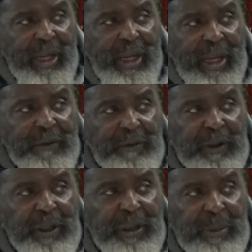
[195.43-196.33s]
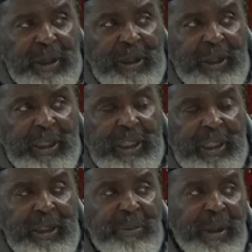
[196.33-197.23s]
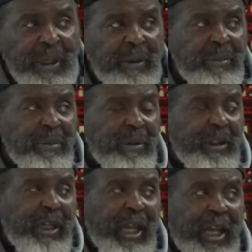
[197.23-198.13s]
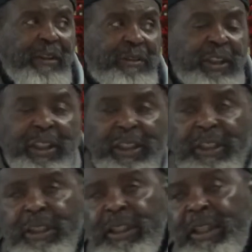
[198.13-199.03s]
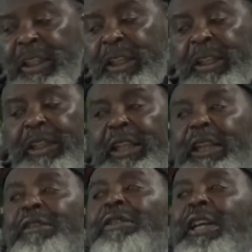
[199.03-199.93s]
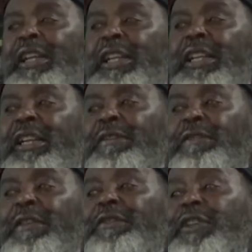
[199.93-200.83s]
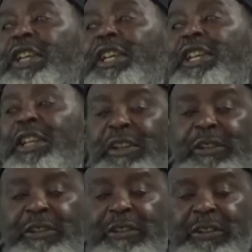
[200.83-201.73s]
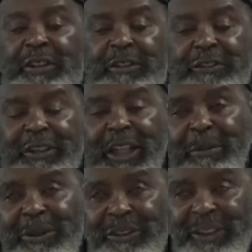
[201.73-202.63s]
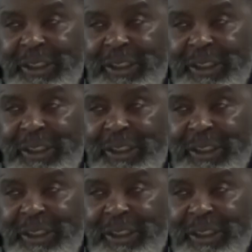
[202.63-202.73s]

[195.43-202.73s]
African-American imam that I have seen that have done 15 years of celibacy.